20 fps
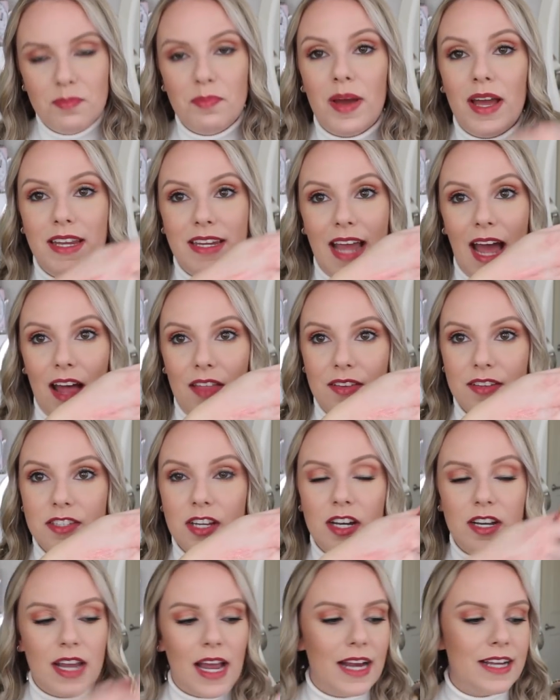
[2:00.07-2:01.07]
But yeah, these
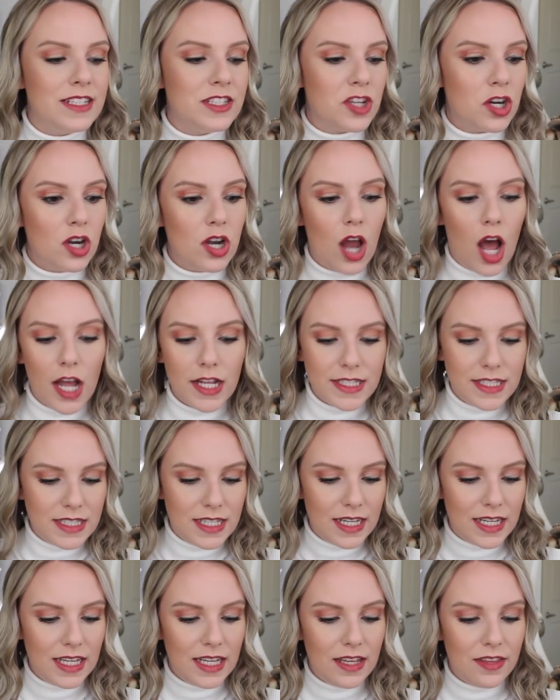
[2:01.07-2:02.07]
are nice. They're not
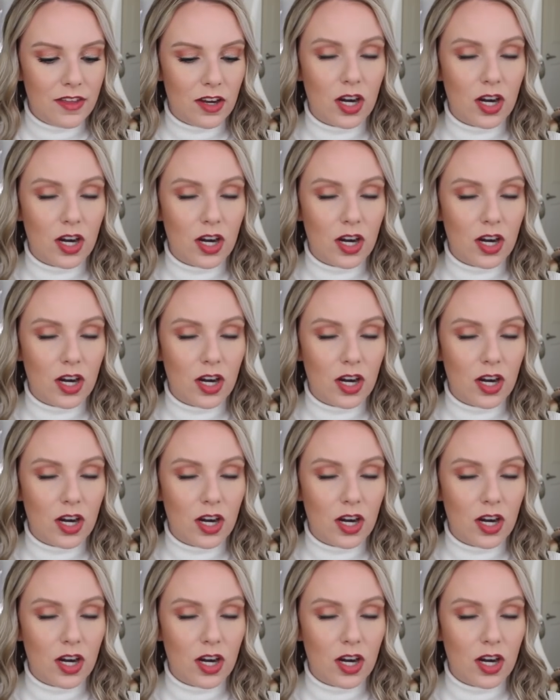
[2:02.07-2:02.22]
sticky.